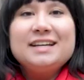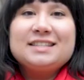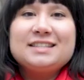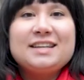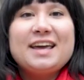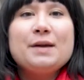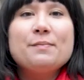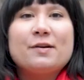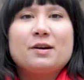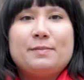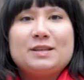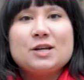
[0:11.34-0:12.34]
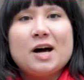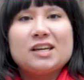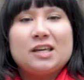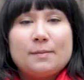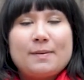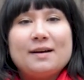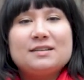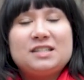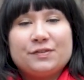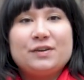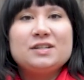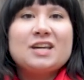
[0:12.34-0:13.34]
Today we're going to be talking about
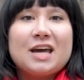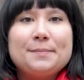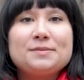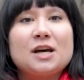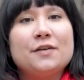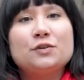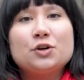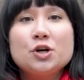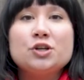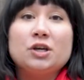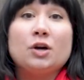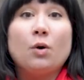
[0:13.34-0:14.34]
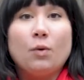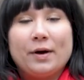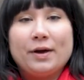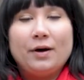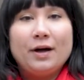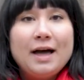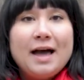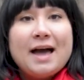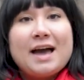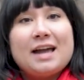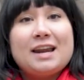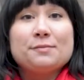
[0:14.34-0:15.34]
different types of cooking oil,
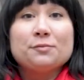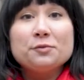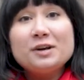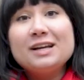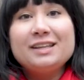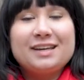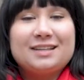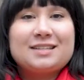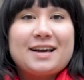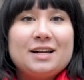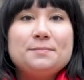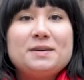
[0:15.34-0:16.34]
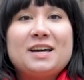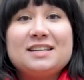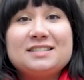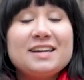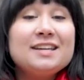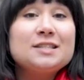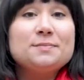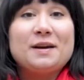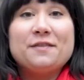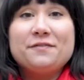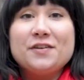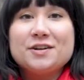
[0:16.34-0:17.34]
and I'm really excited because it's
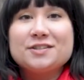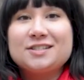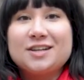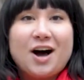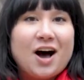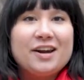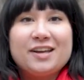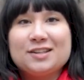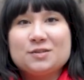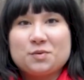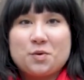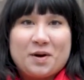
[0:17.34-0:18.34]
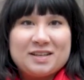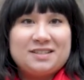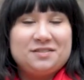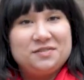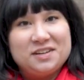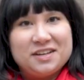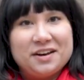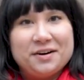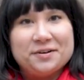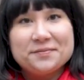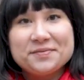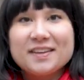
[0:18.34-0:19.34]
my first audience requested
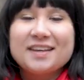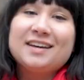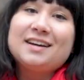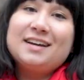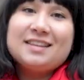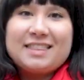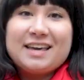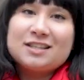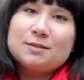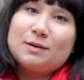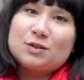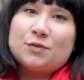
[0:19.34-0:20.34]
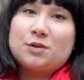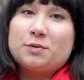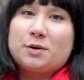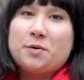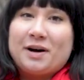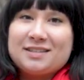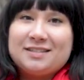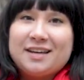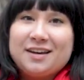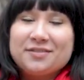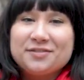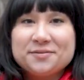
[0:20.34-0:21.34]
video. Thanks so much for the request,
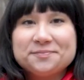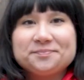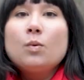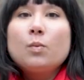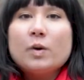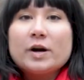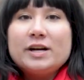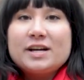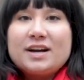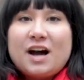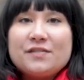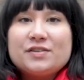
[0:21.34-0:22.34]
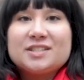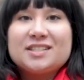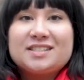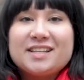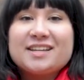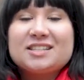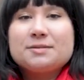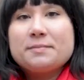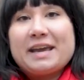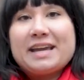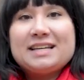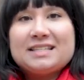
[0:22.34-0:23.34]
Dave. We're going to cover 6
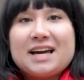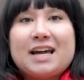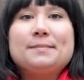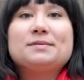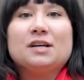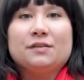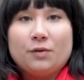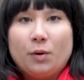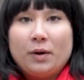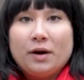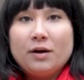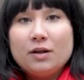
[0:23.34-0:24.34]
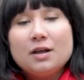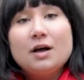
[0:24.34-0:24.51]
main types of oil: